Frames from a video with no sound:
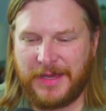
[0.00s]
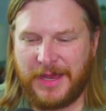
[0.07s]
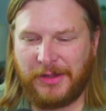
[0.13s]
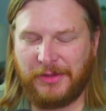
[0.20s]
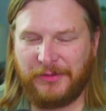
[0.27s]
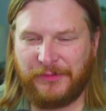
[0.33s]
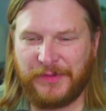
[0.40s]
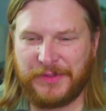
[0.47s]

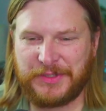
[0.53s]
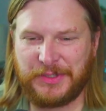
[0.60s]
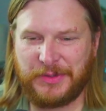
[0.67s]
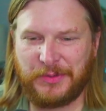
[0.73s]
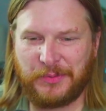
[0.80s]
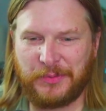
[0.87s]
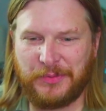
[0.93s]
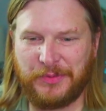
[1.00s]
elephant
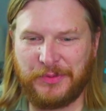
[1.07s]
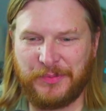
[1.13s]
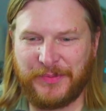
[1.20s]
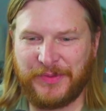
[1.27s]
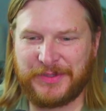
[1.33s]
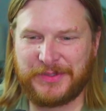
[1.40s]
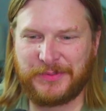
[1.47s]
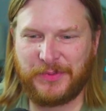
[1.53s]
in the
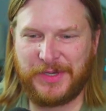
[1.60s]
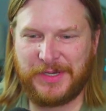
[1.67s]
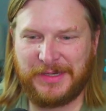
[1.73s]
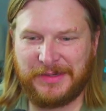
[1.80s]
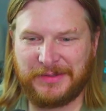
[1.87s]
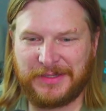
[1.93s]
room this week.